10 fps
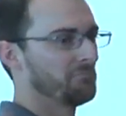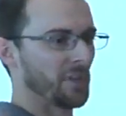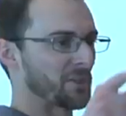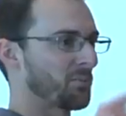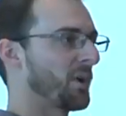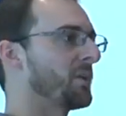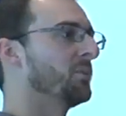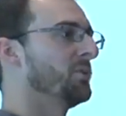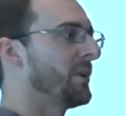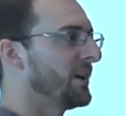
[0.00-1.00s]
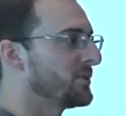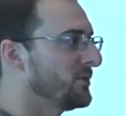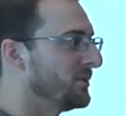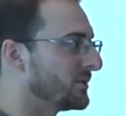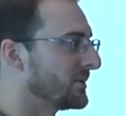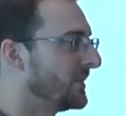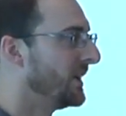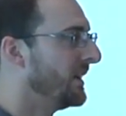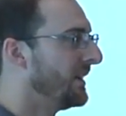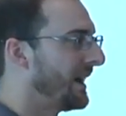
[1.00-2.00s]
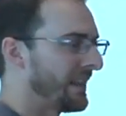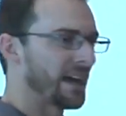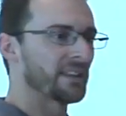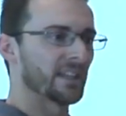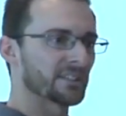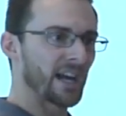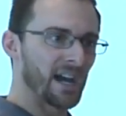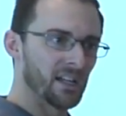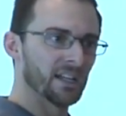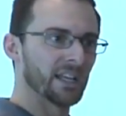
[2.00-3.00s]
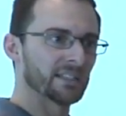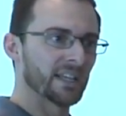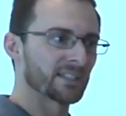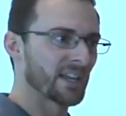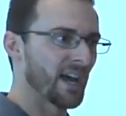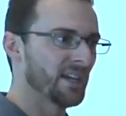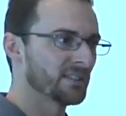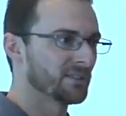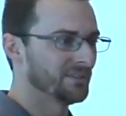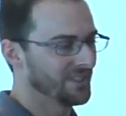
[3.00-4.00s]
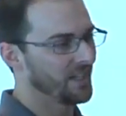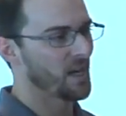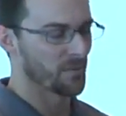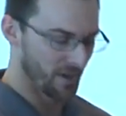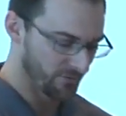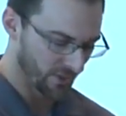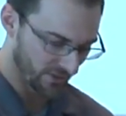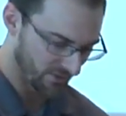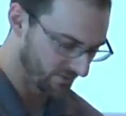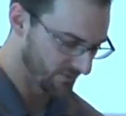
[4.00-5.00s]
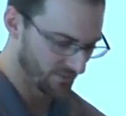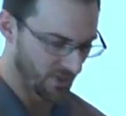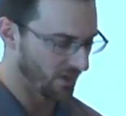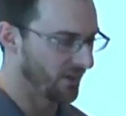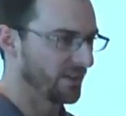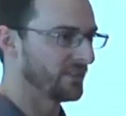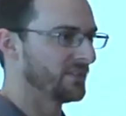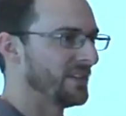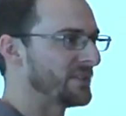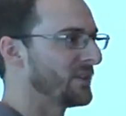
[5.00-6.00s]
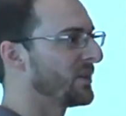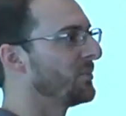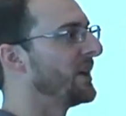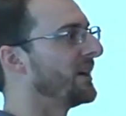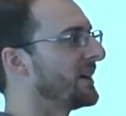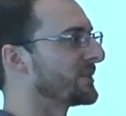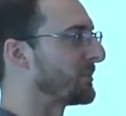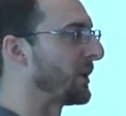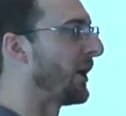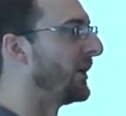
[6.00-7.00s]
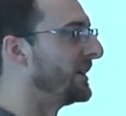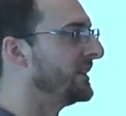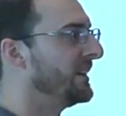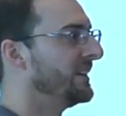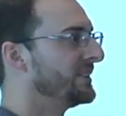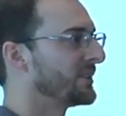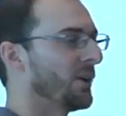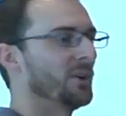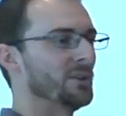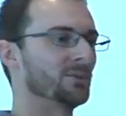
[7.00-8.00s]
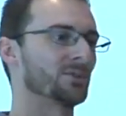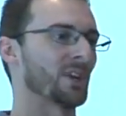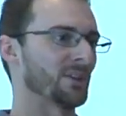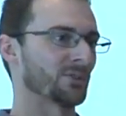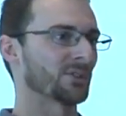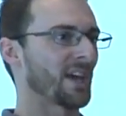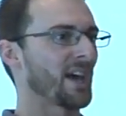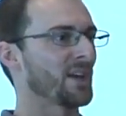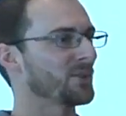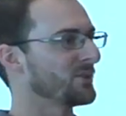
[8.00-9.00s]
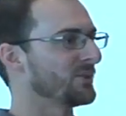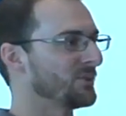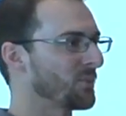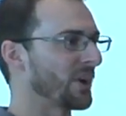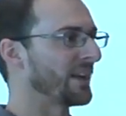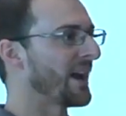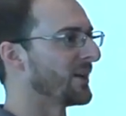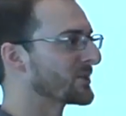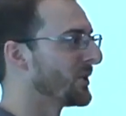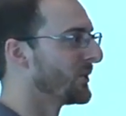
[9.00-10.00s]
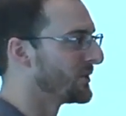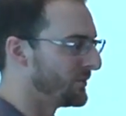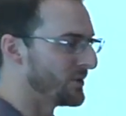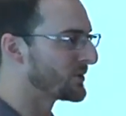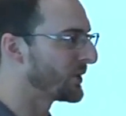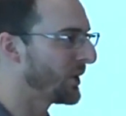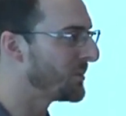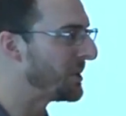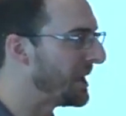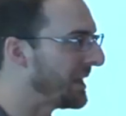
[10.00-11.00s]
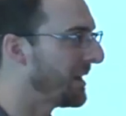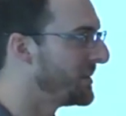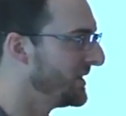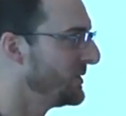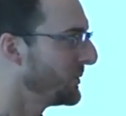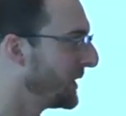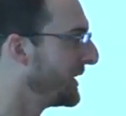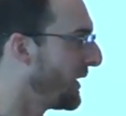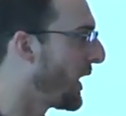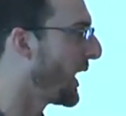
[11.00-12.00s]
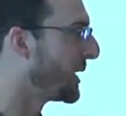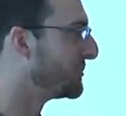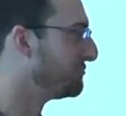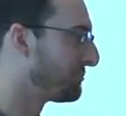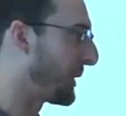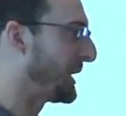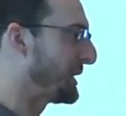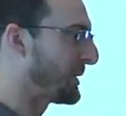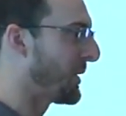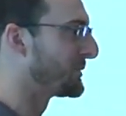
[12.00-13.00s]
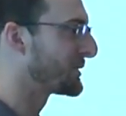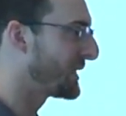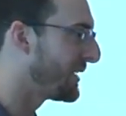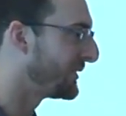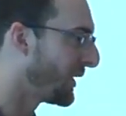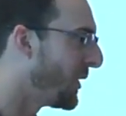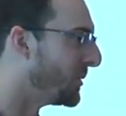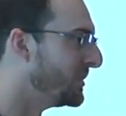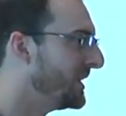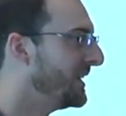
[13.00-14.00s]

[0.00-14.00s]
Let's print a blue pair of shoes. I like that style. I like that size. Ah, my foot's, you know, it needs a little bigger as I'm growing. So you change the size and you print it out. So the future could be, I mean, you really are printing your own stuff at home.